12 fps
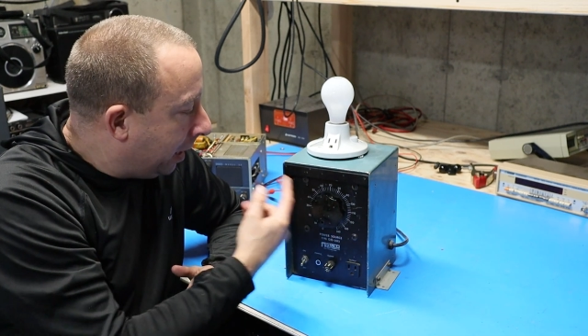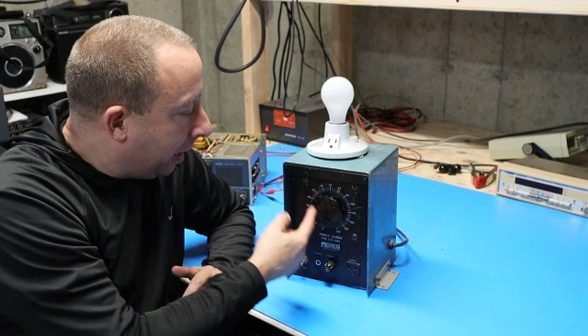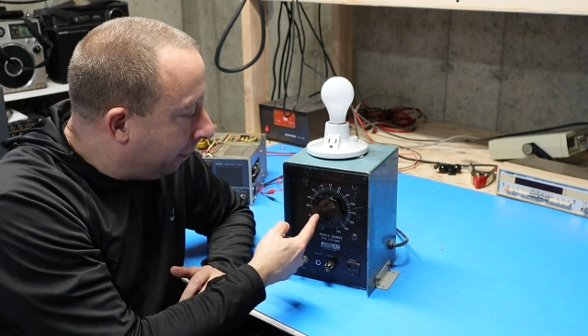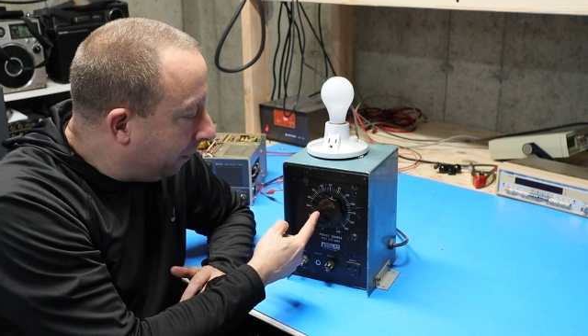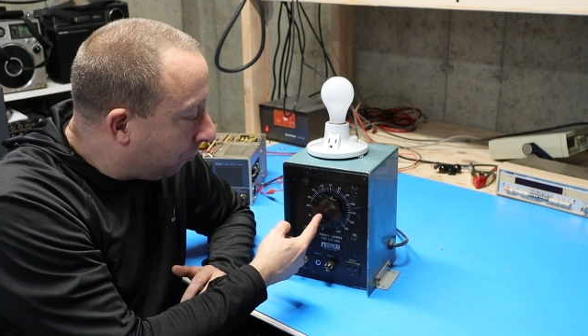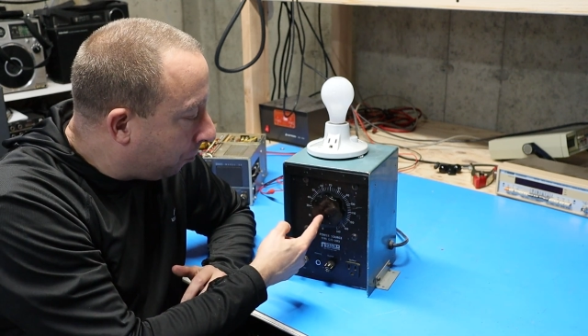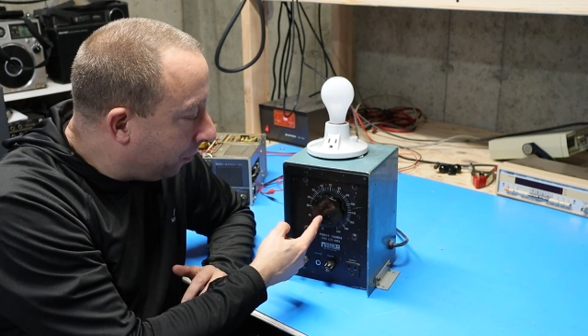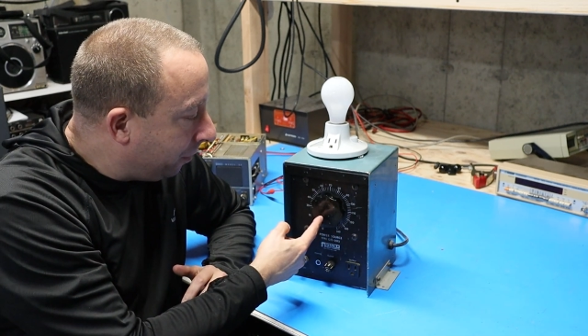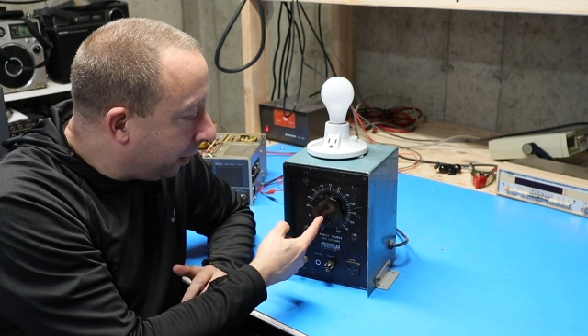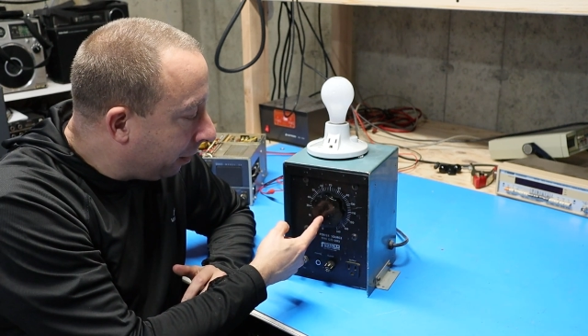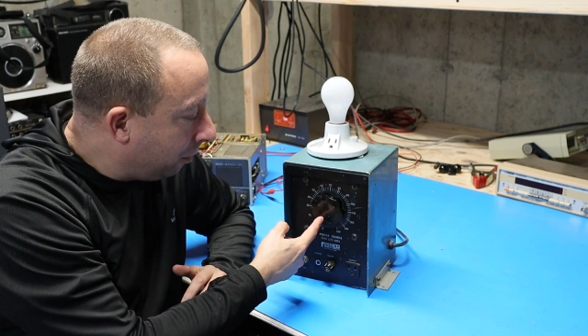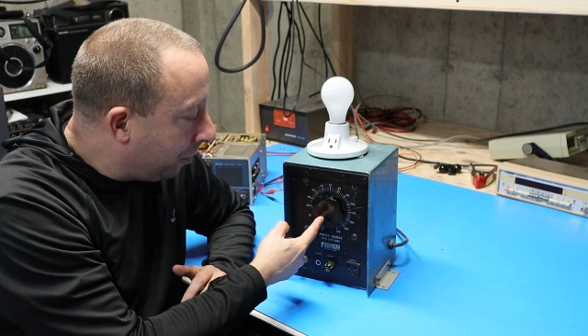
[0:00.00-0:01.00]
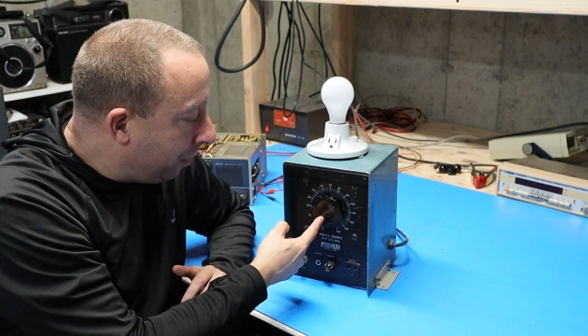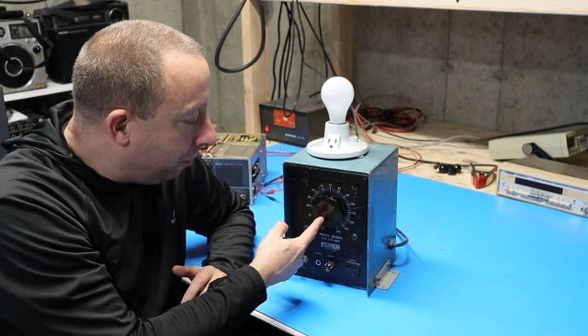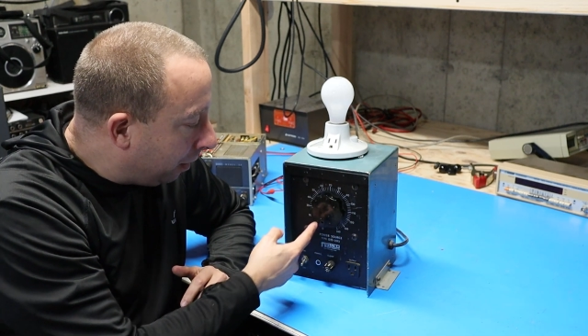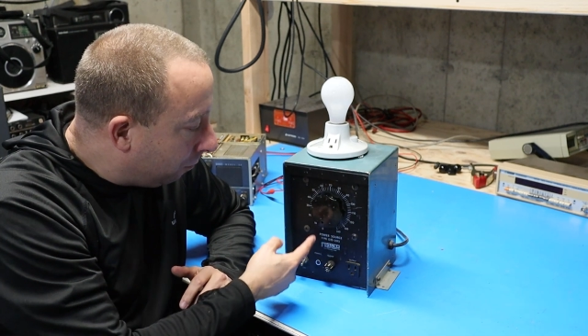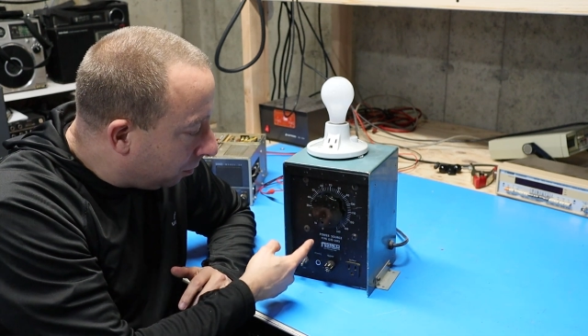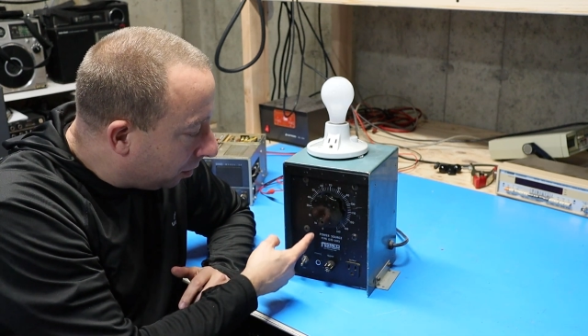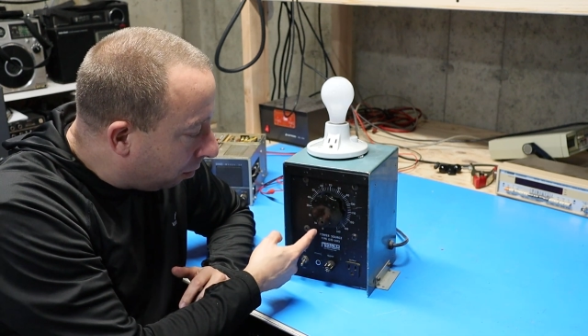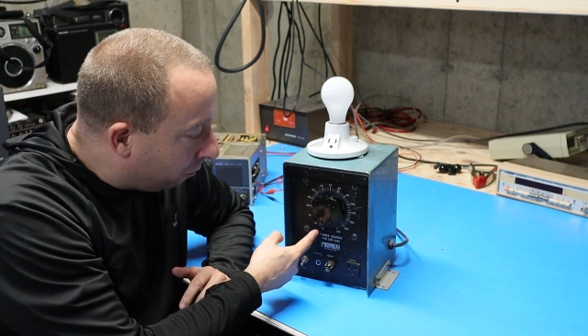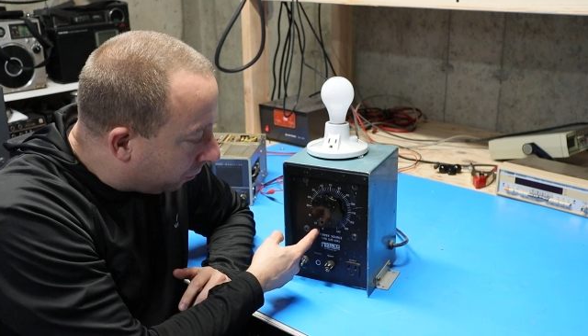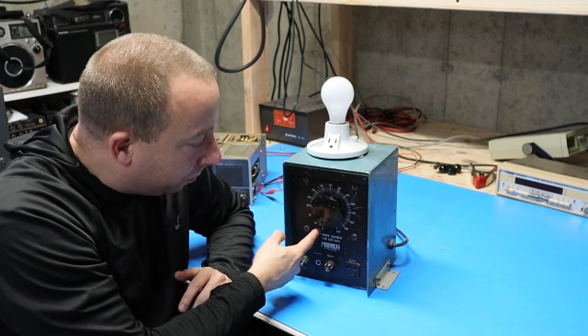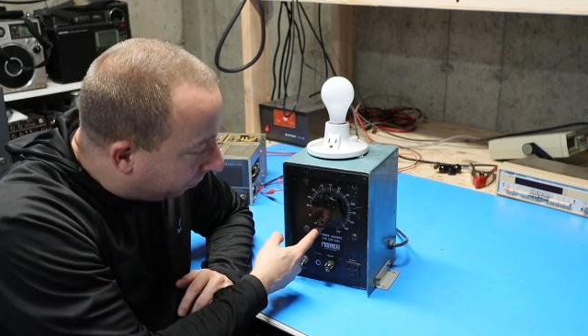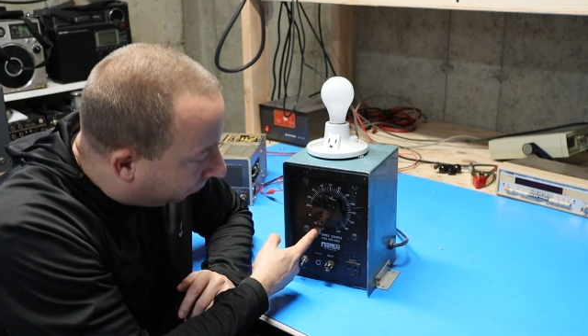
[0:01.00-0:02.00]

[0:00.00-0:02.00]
And this particular unit will go from